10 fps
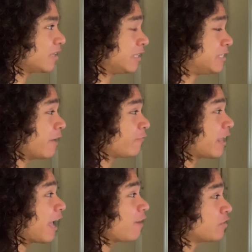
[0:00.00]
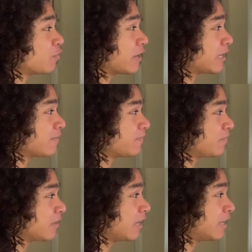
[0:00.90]
It's definitely a heavyweight.
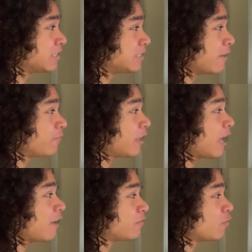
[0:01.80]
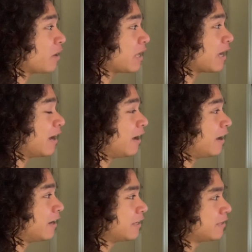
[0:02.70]
It is definitely a heavyweight
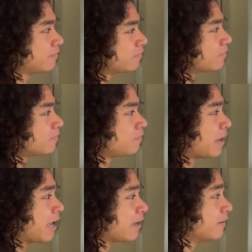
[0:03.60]
bay.